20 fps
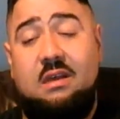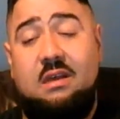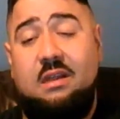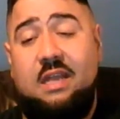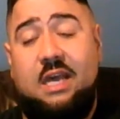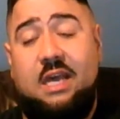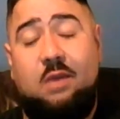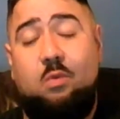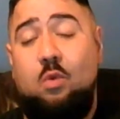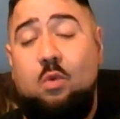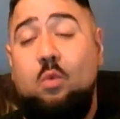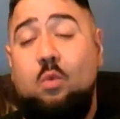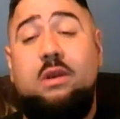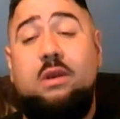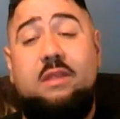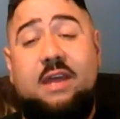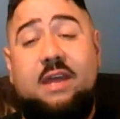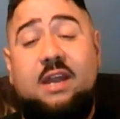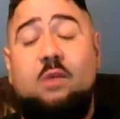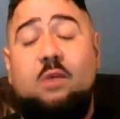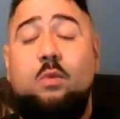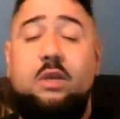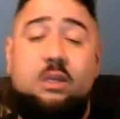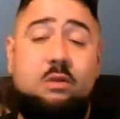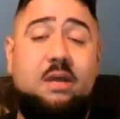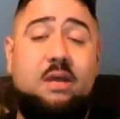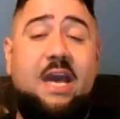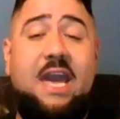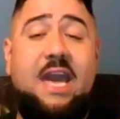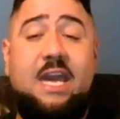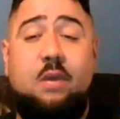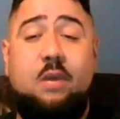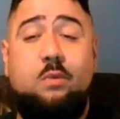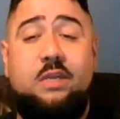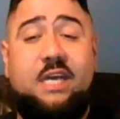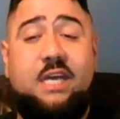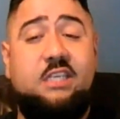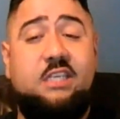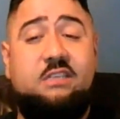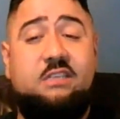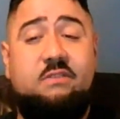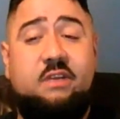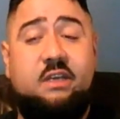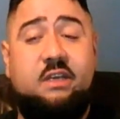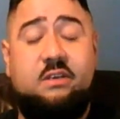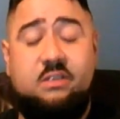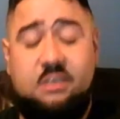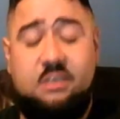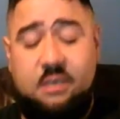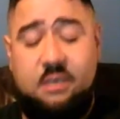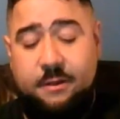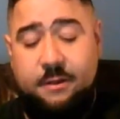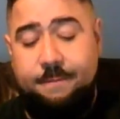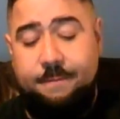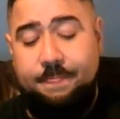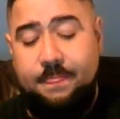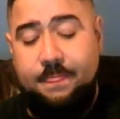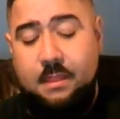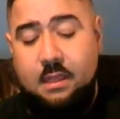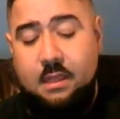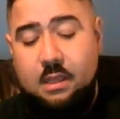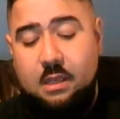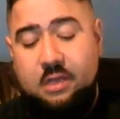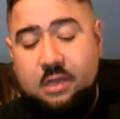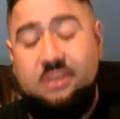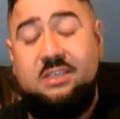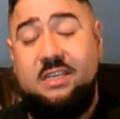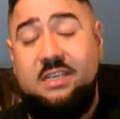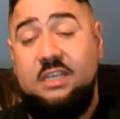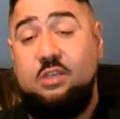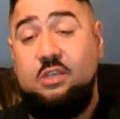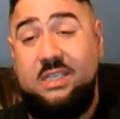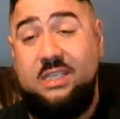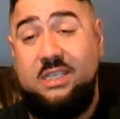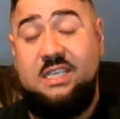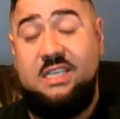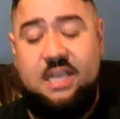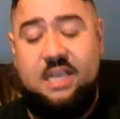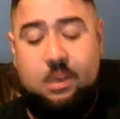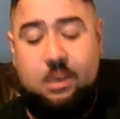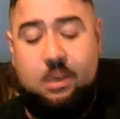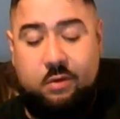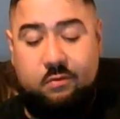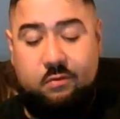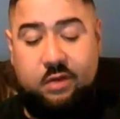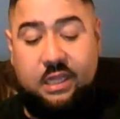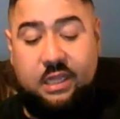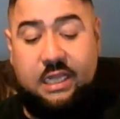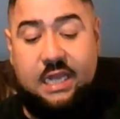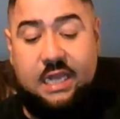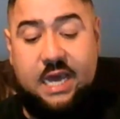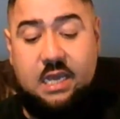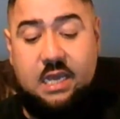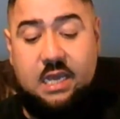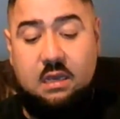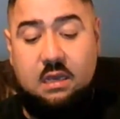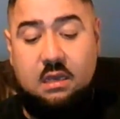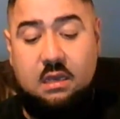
Like when we're there and we do the Hanging with Dashy videos, there's things we see that we really like,